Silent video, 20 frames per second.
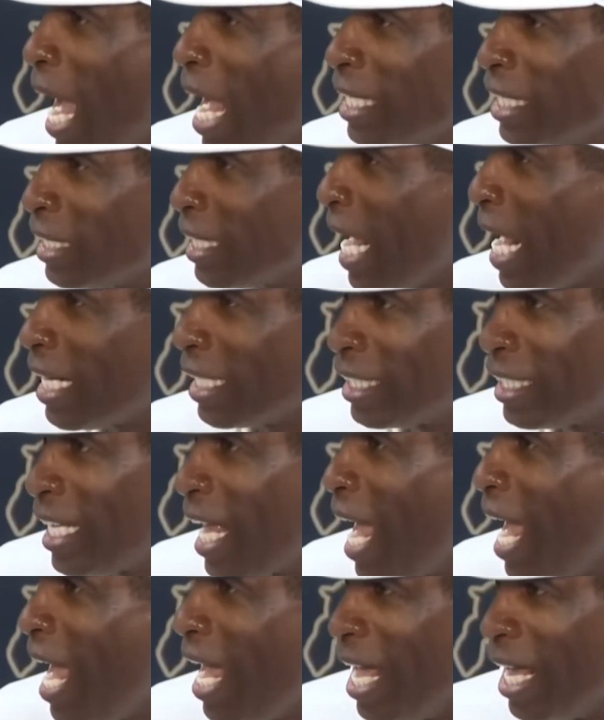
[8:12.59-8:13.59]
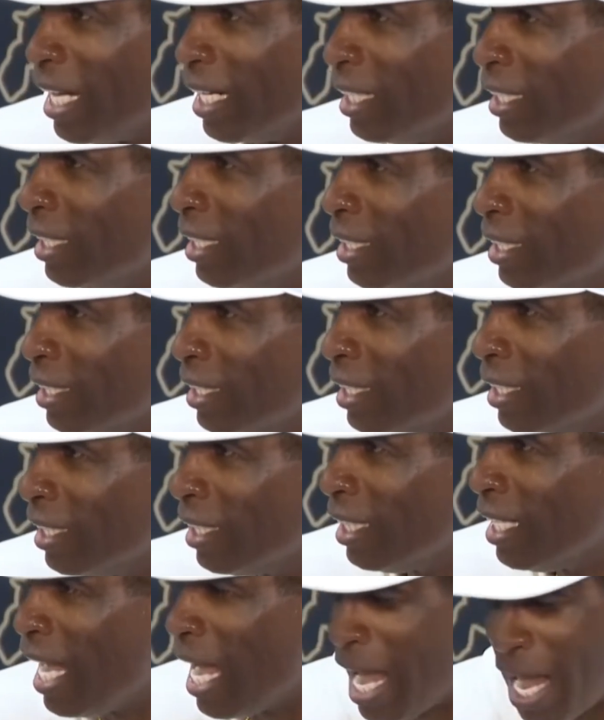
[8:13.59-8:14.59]
I just got to say it.
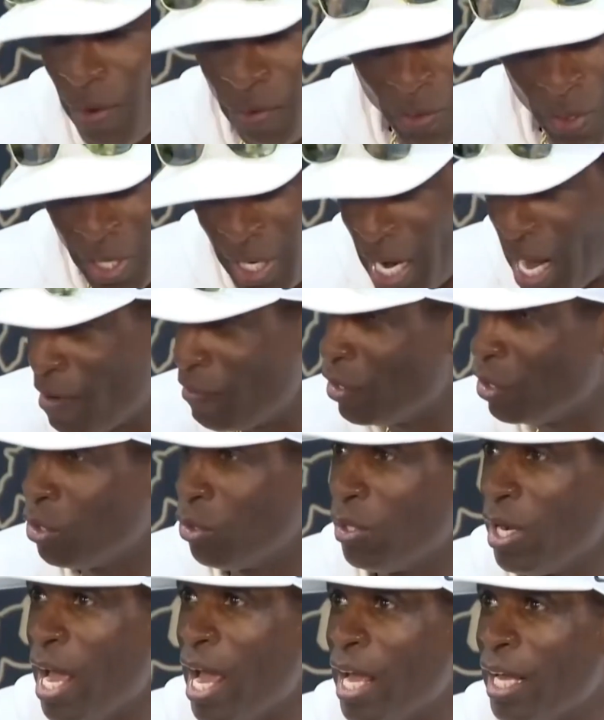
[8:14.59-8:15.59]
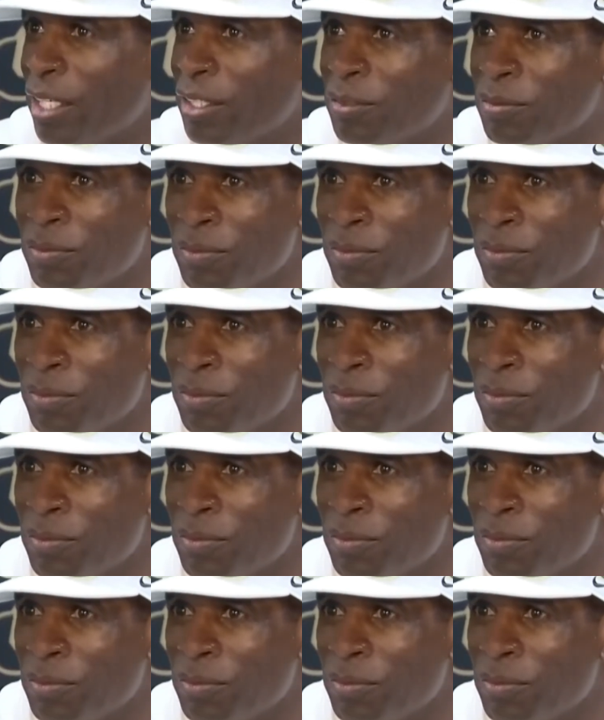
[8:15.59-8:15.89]
I would never do that.